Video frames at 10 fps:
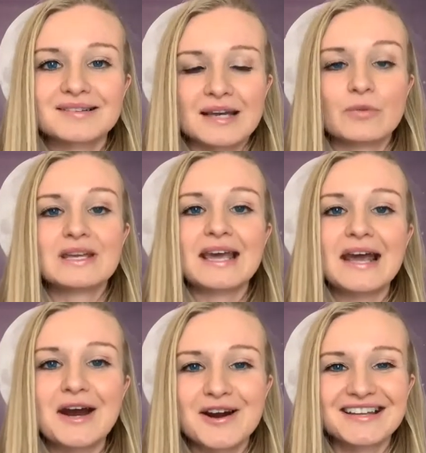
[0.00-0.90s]
Like, we
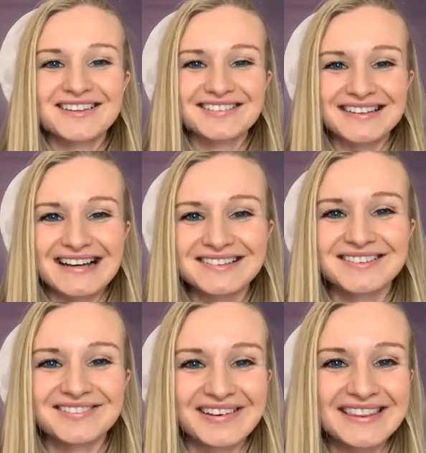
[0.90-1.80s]
carry those
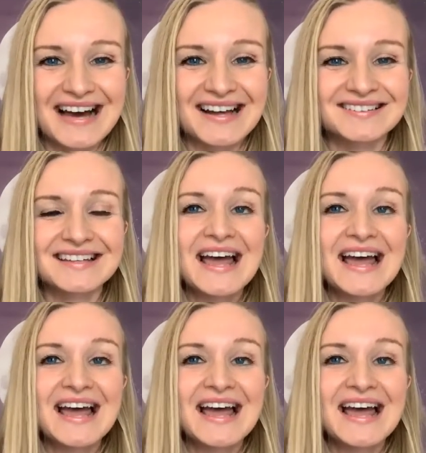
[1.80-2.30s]
lessons with us.